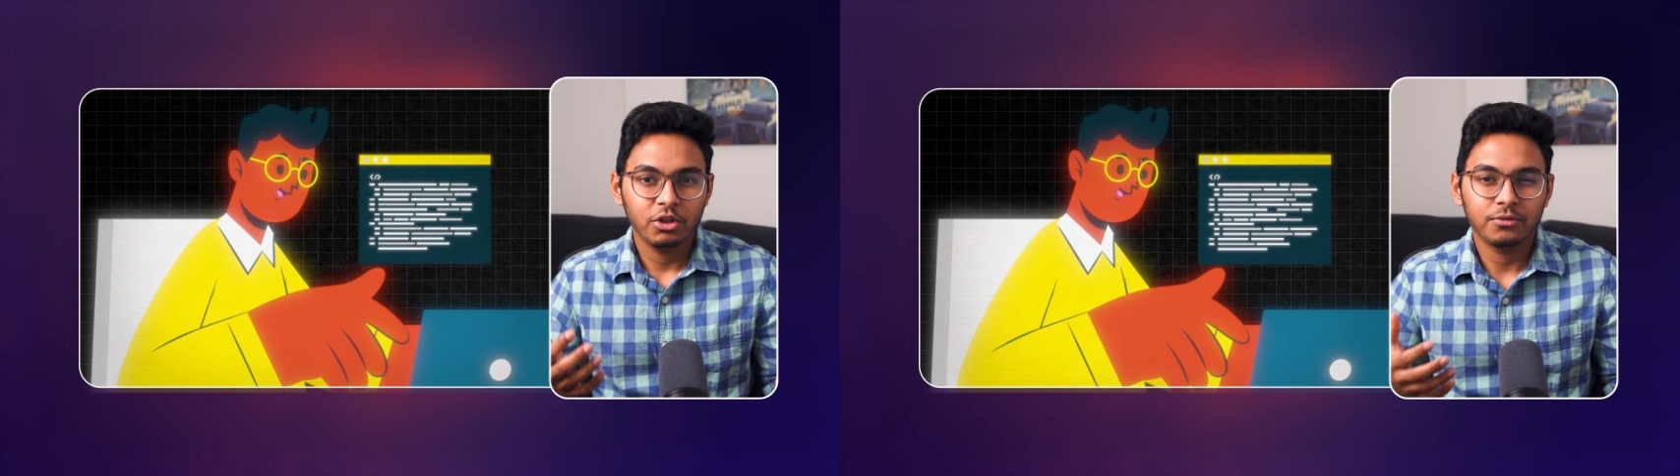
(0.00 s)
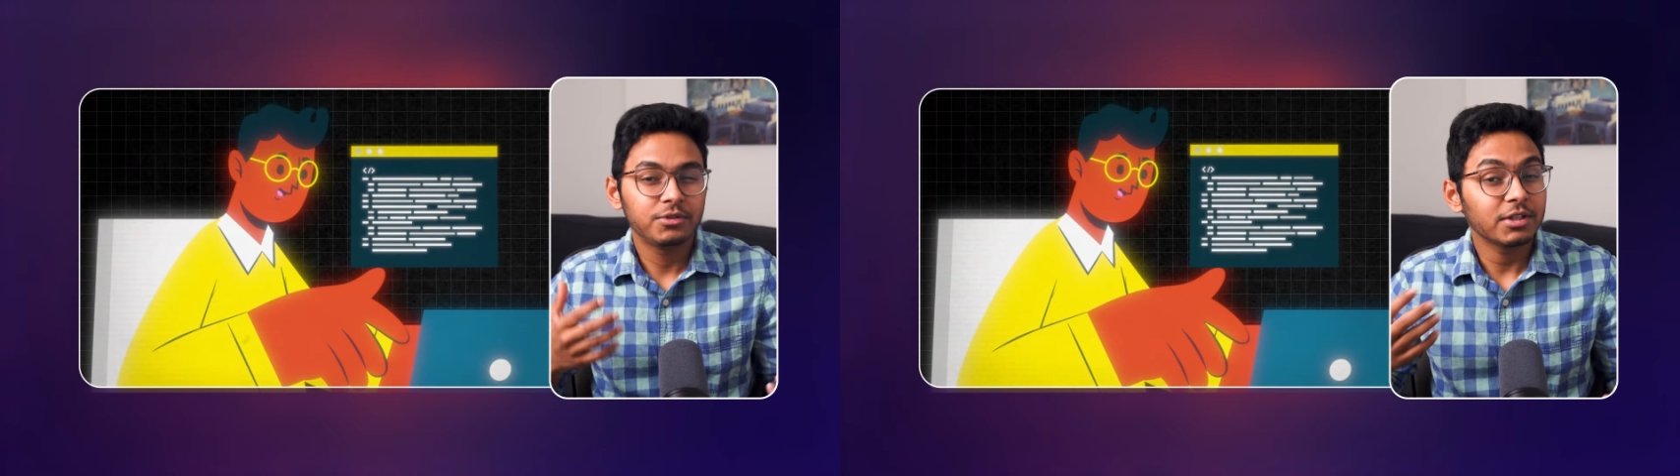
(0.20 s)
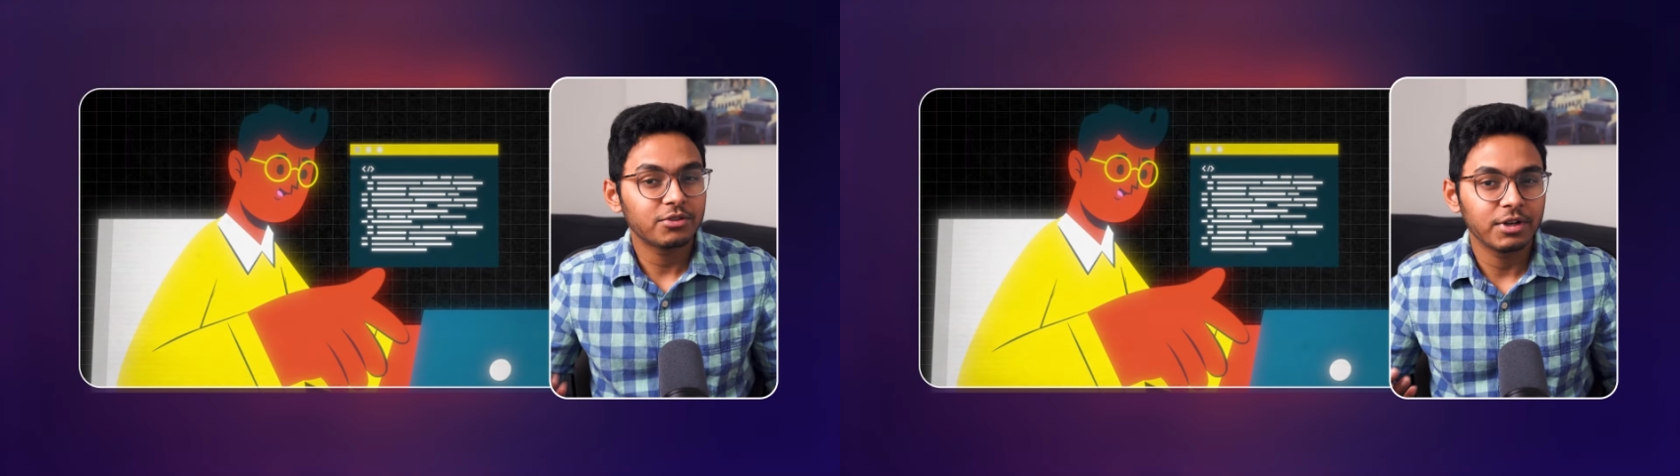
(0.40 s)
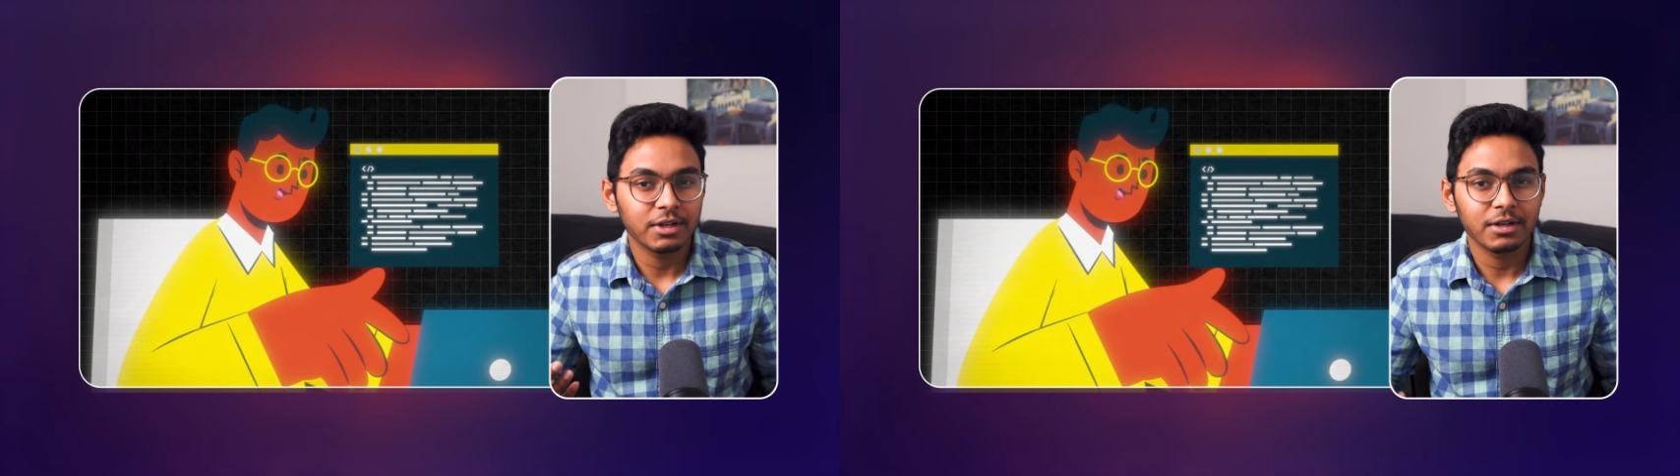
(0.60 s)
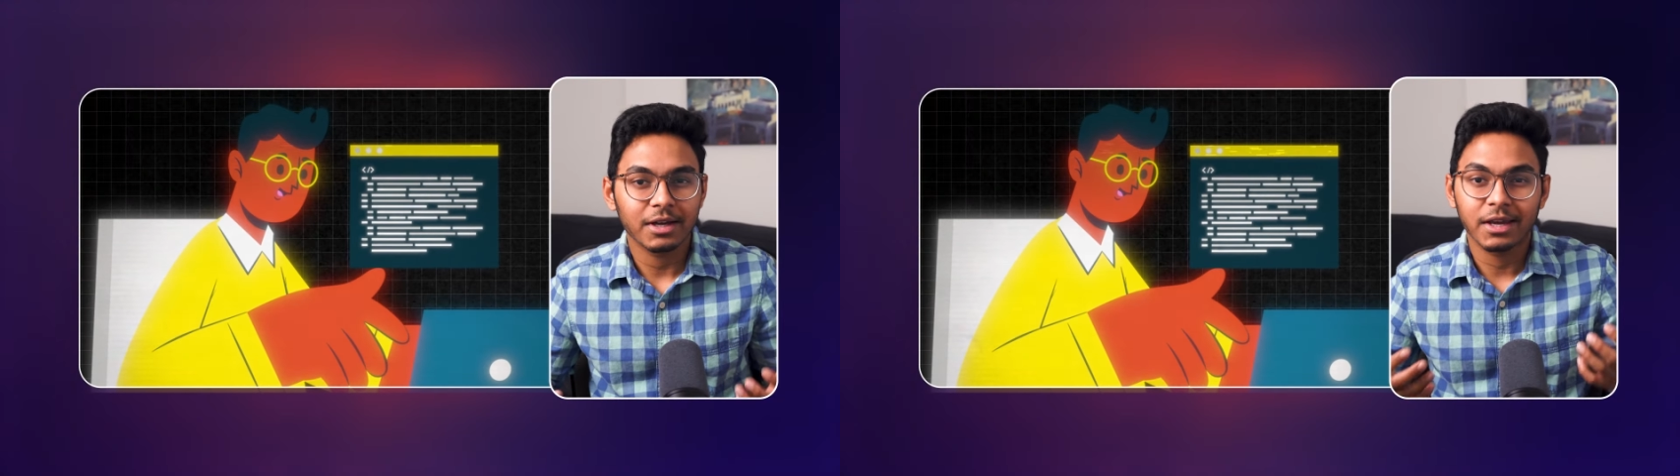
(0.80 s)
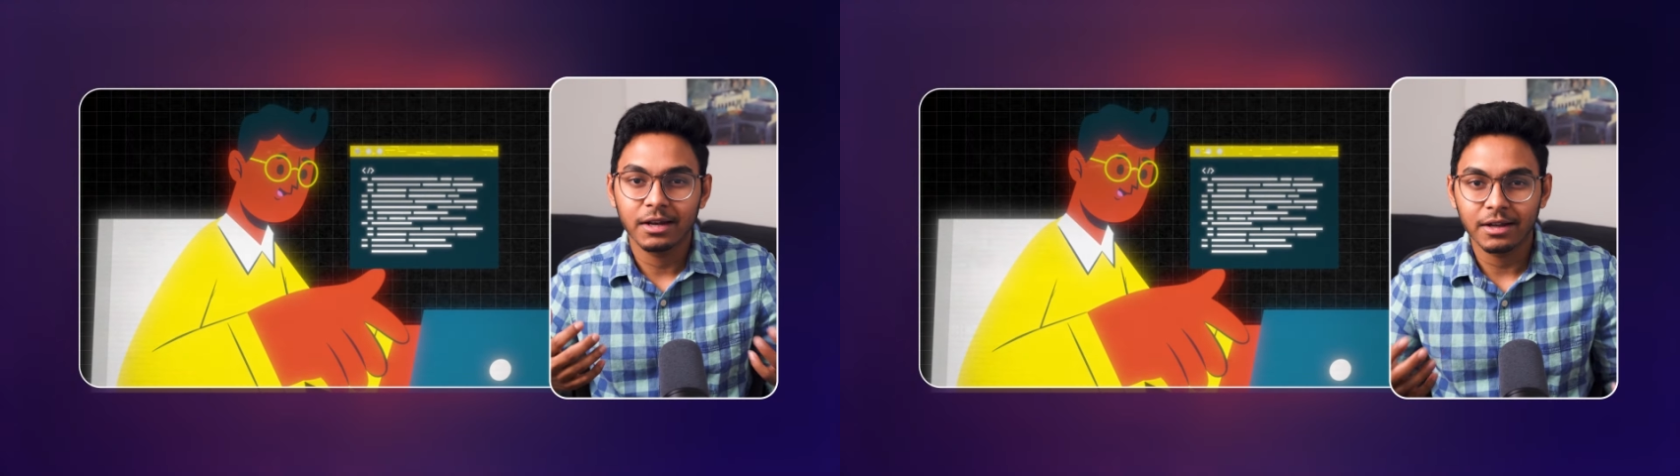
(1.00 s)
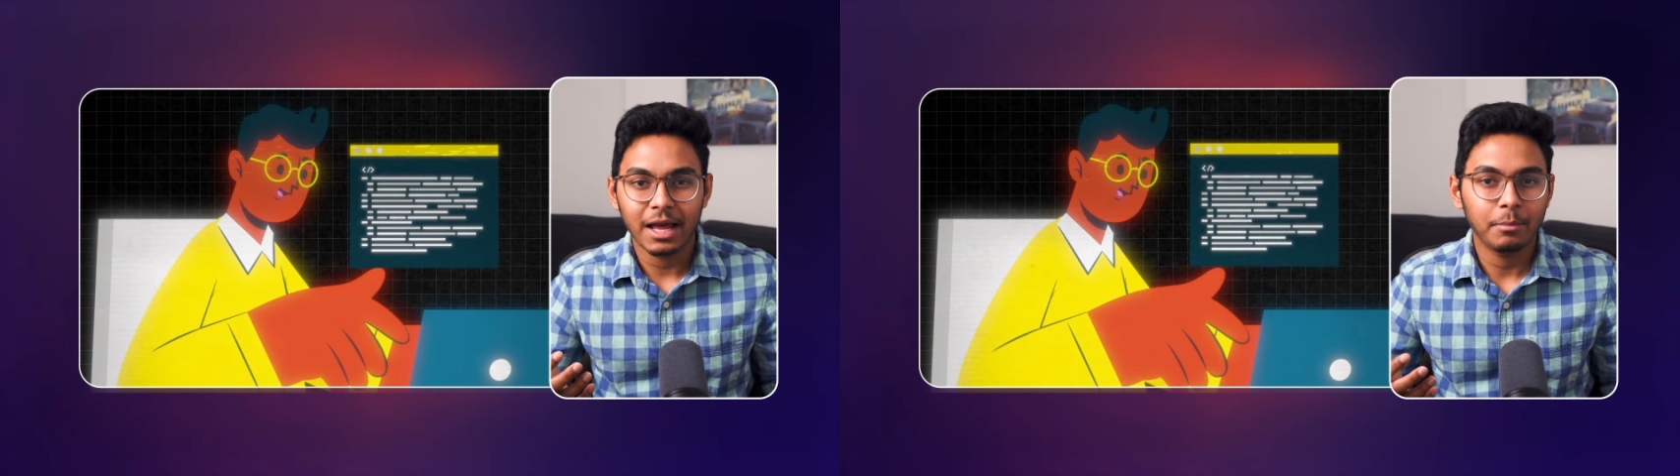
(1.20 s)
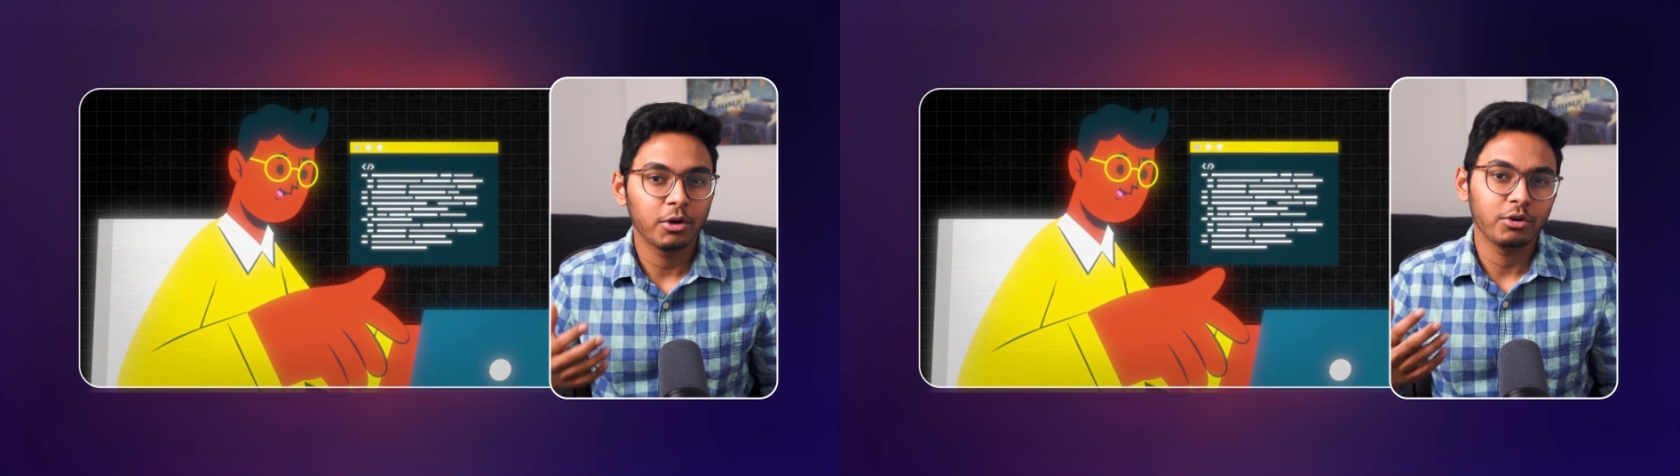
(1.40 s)
You've just written a killer
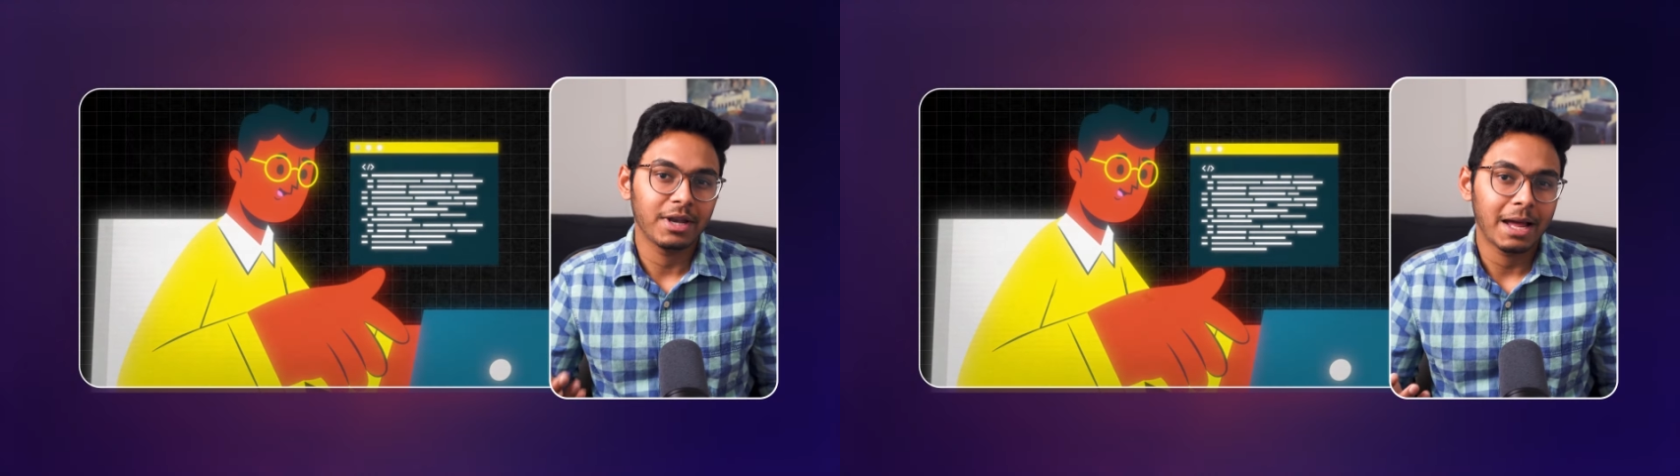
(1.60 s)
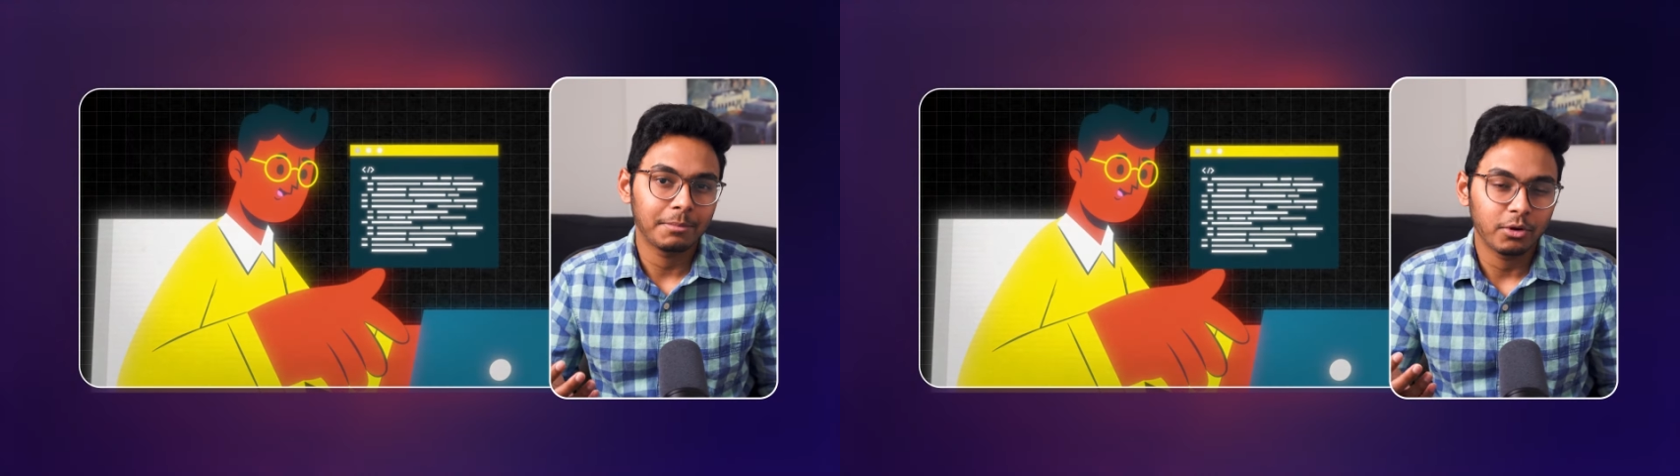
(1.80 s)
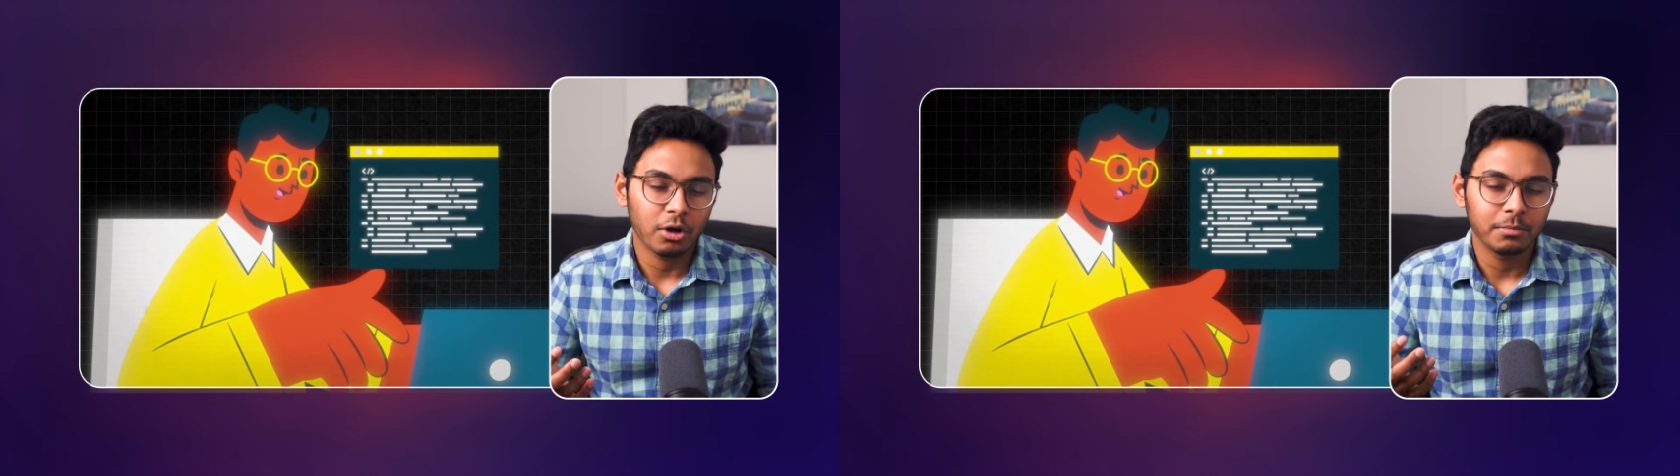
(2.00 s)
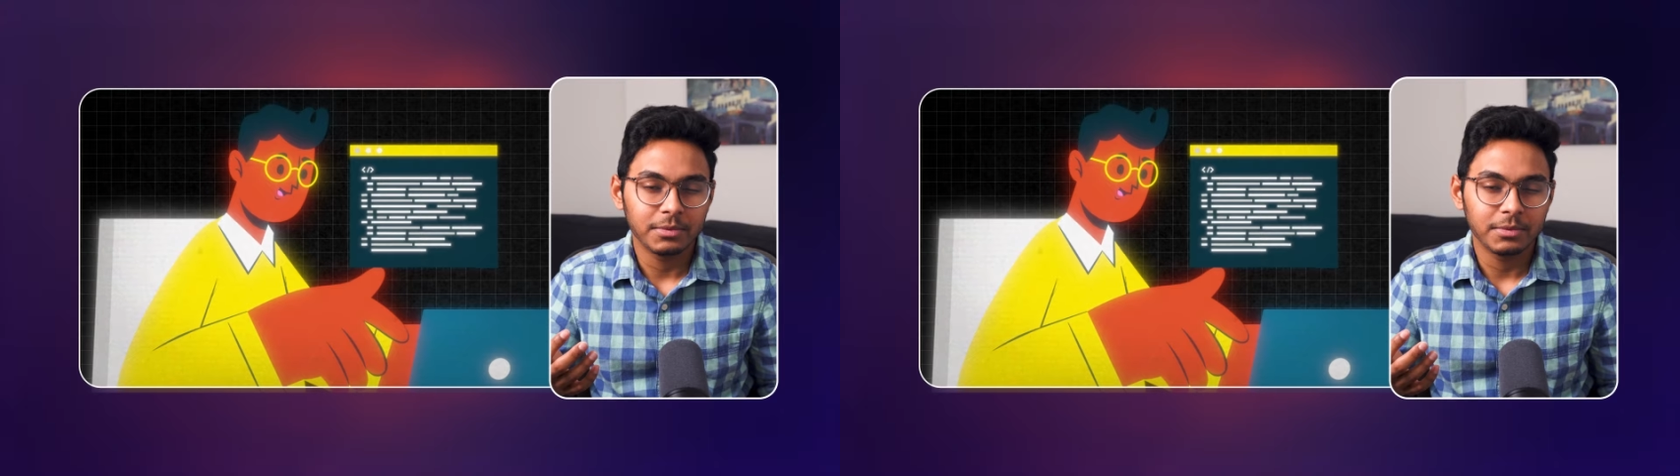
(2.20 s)
app on your laptop